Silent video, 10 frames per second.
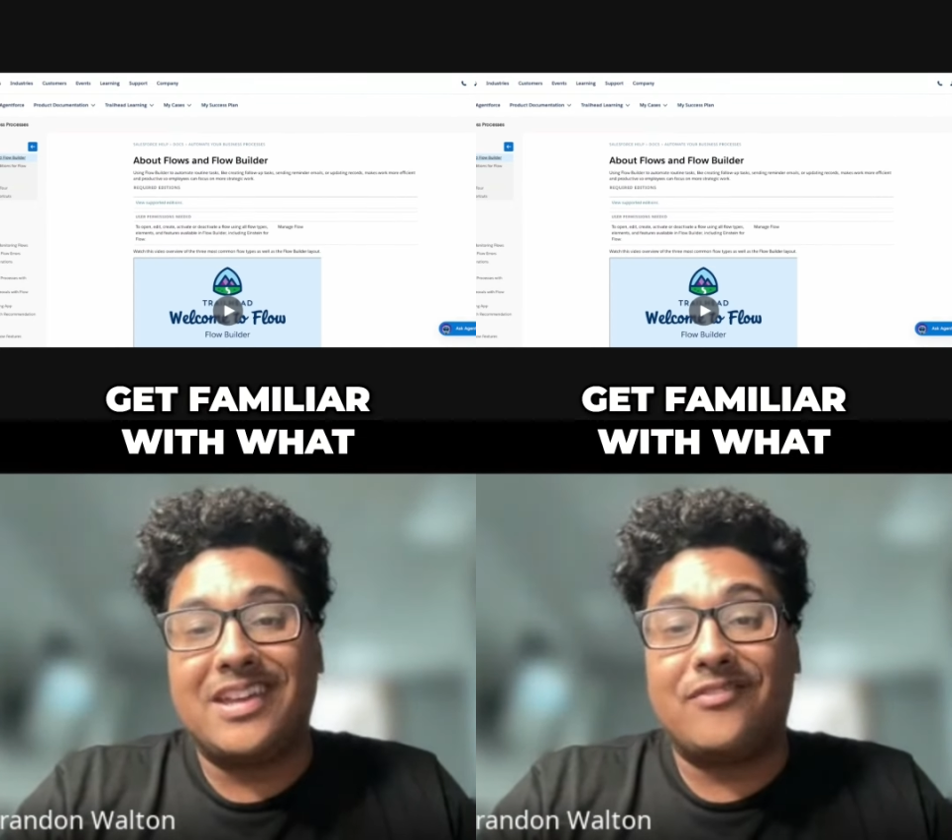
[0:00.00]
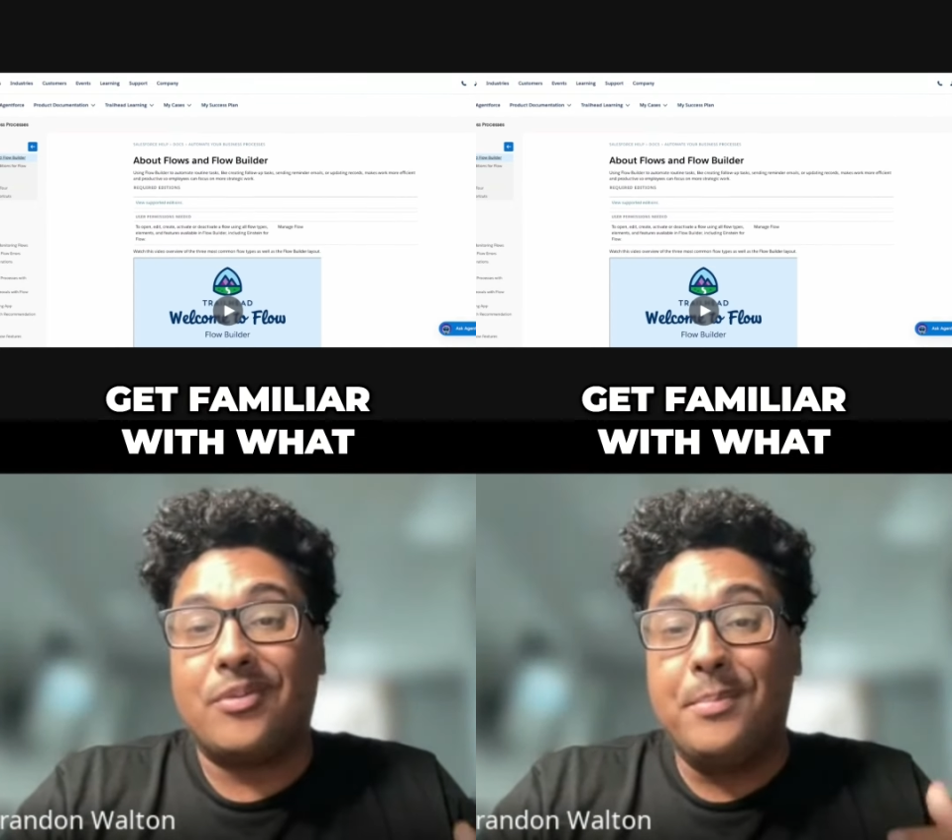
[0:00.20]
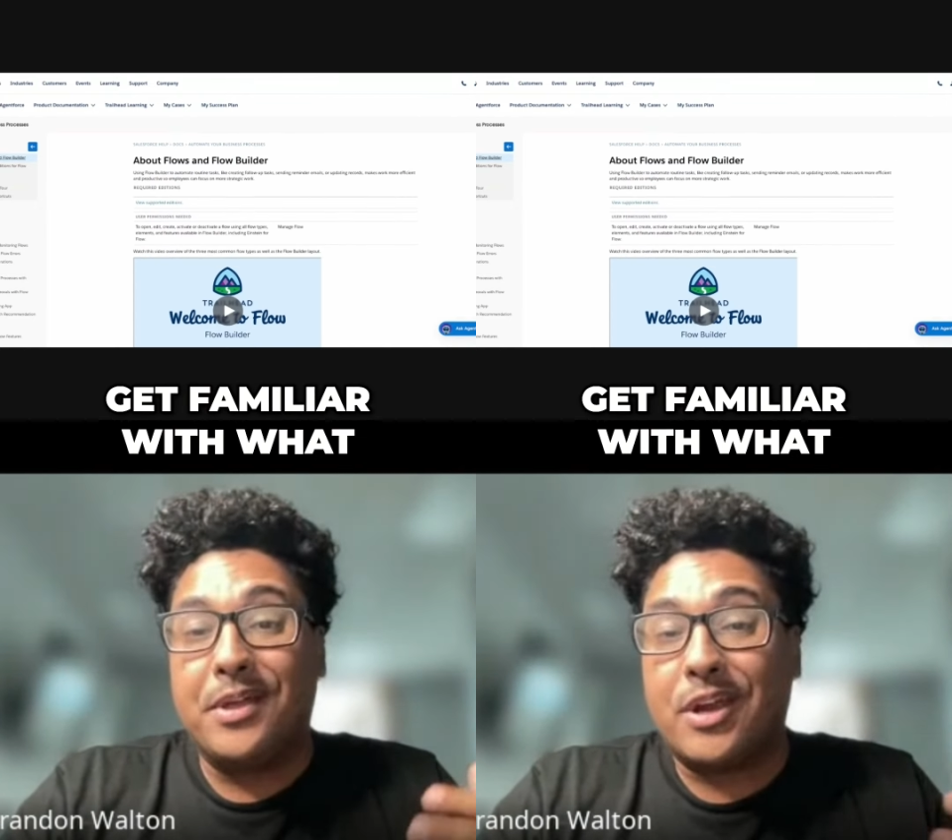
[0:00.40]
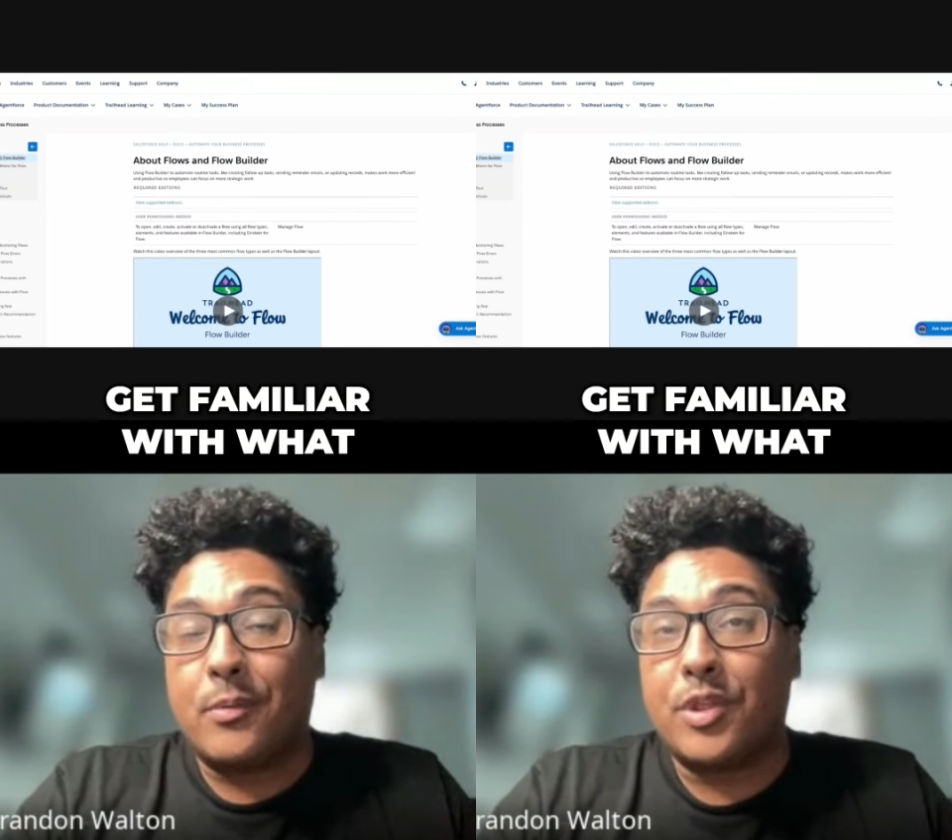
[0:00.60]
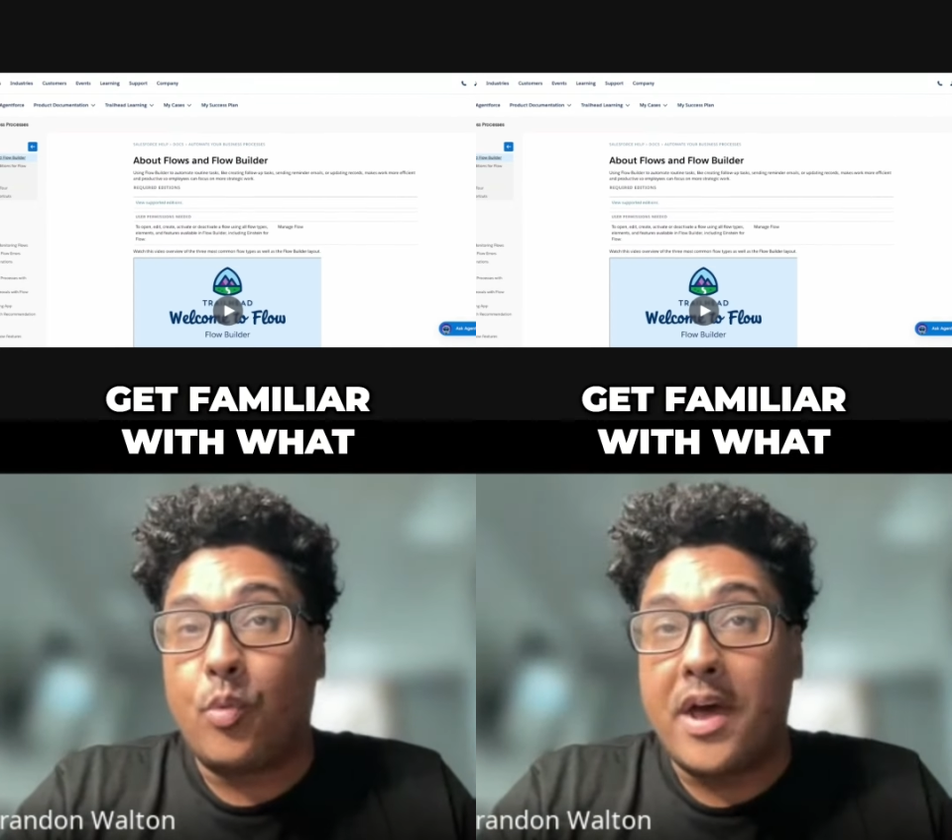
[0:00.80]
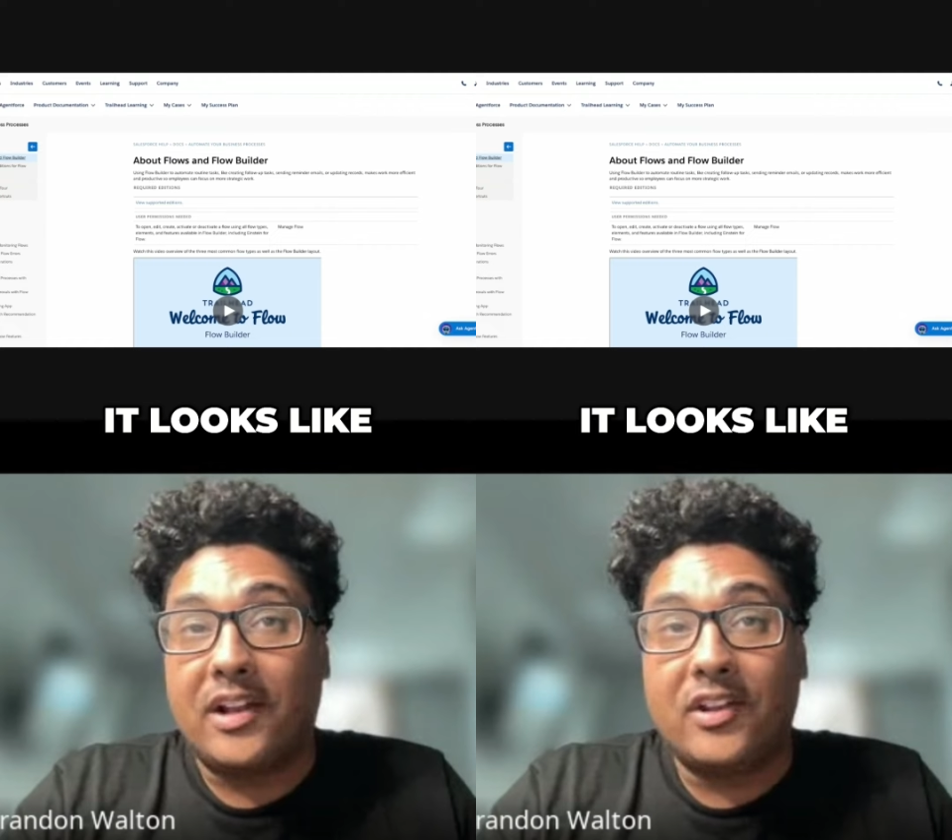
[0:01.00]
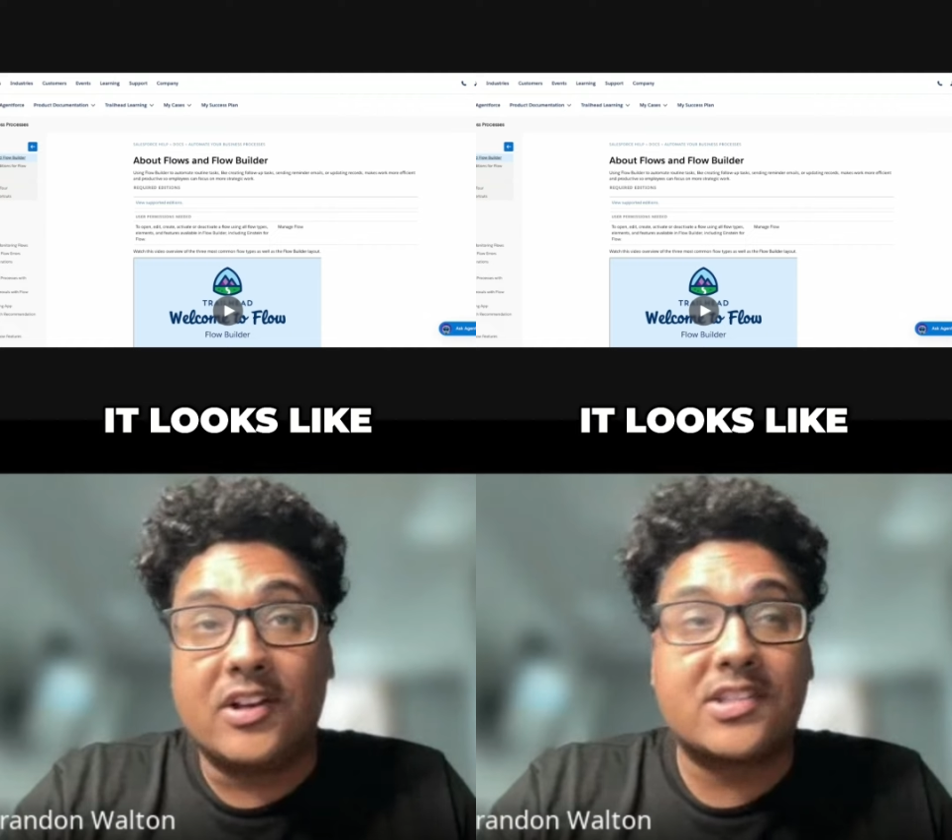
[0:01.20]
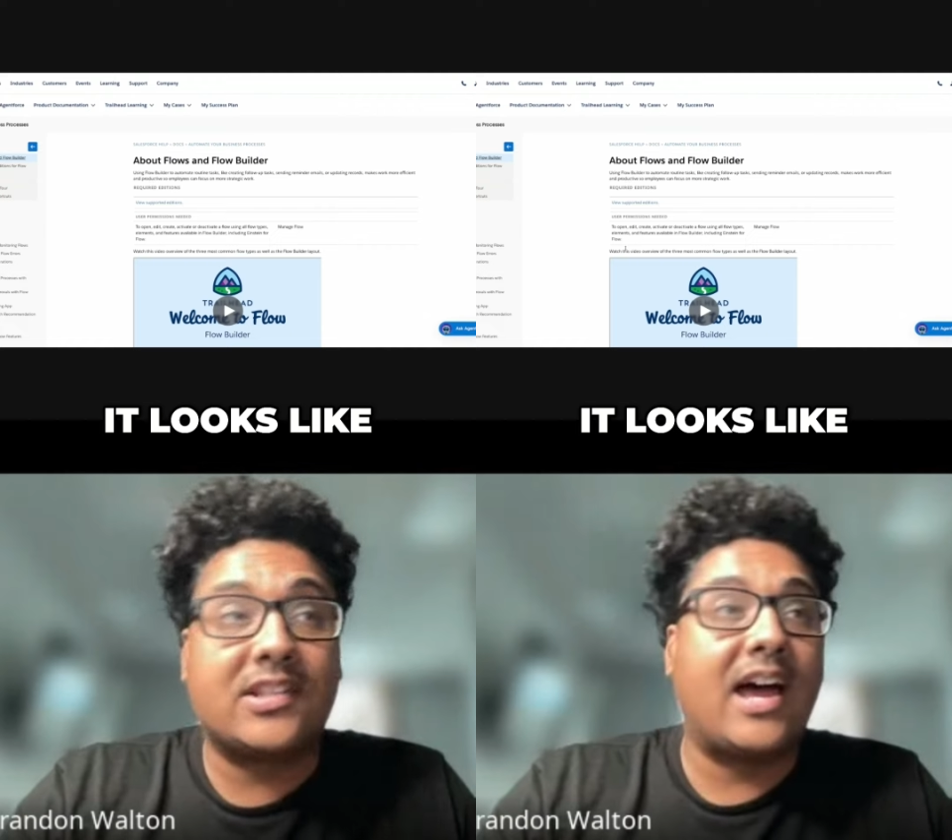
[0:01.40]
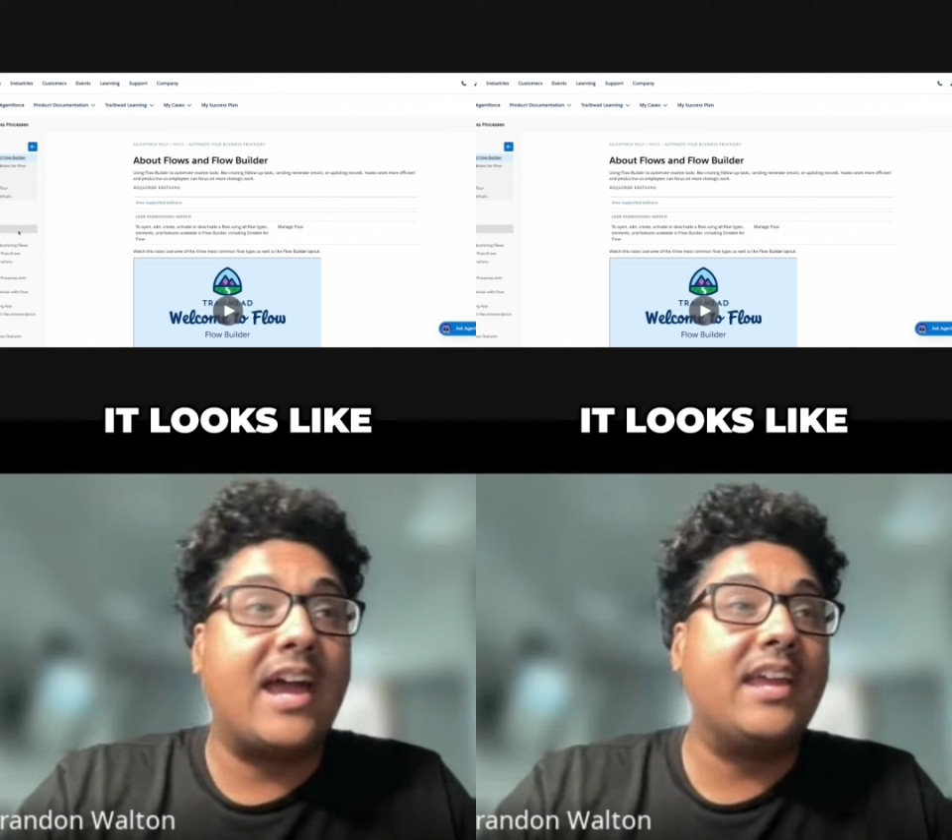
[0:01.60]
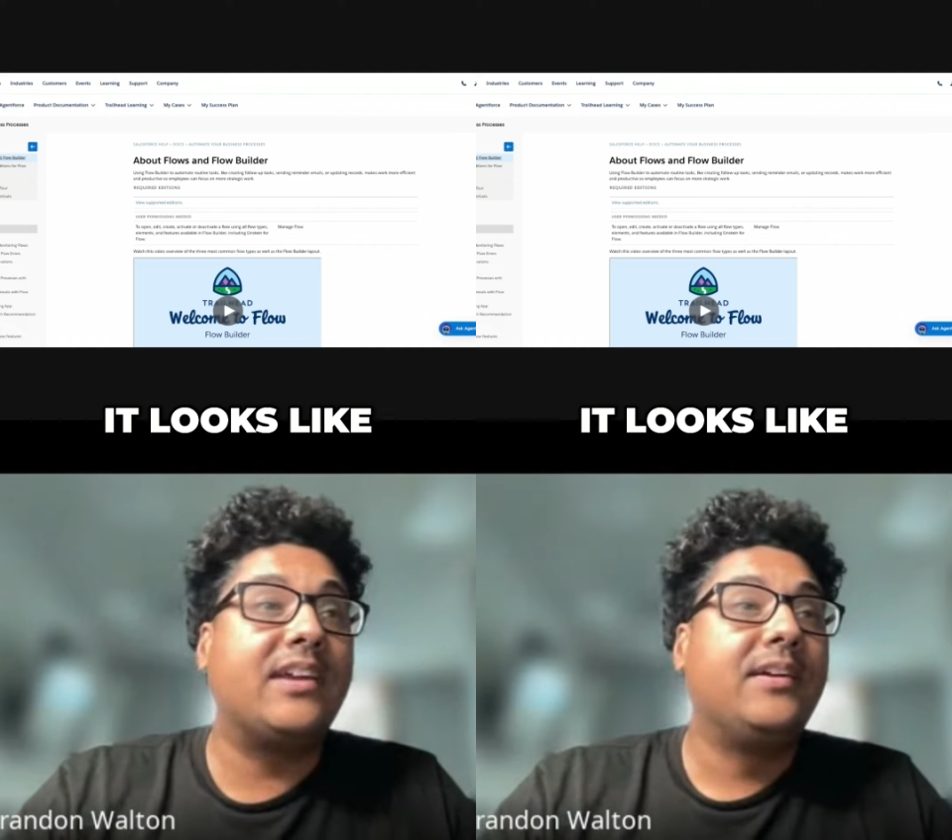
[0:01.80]
get familiar with what it looks
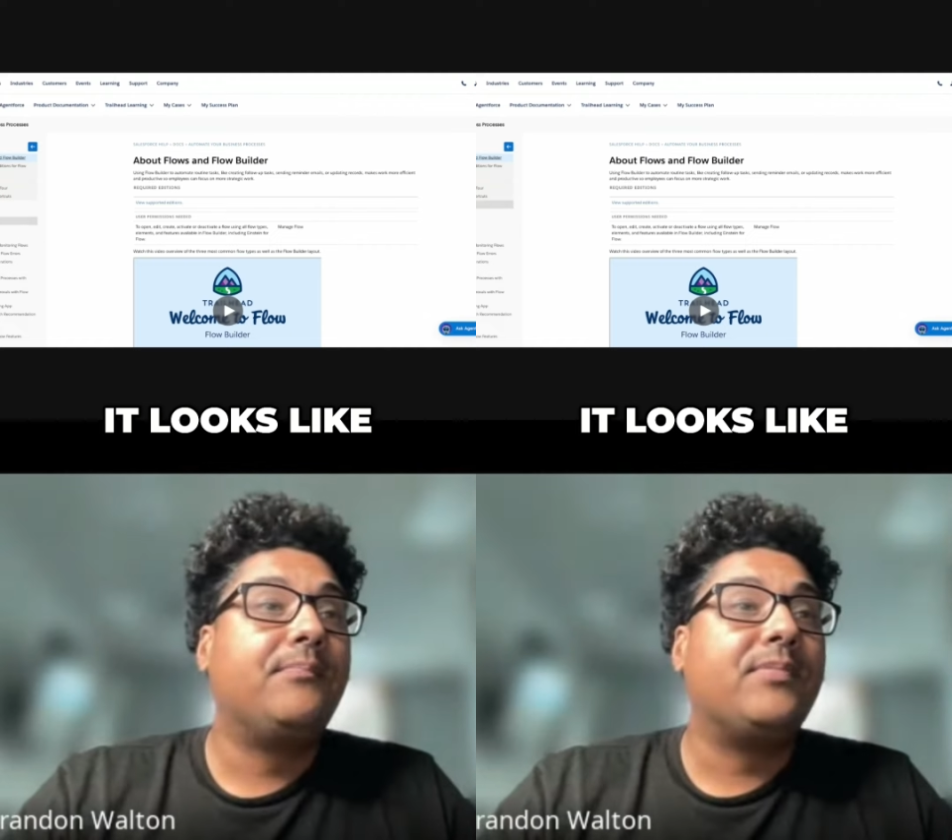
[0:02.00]
like,